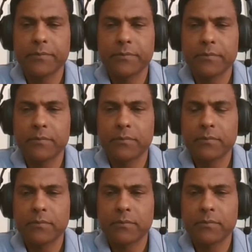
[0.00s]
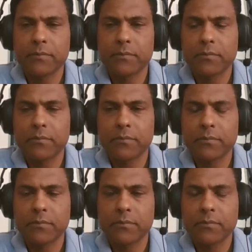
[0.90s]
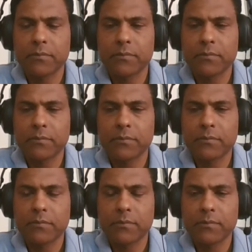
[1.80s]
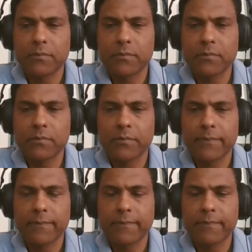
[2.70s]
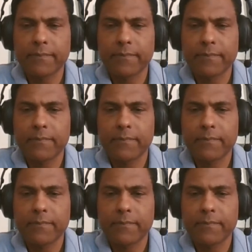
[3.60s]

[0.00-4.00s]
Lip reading: No one is speaking in this clip.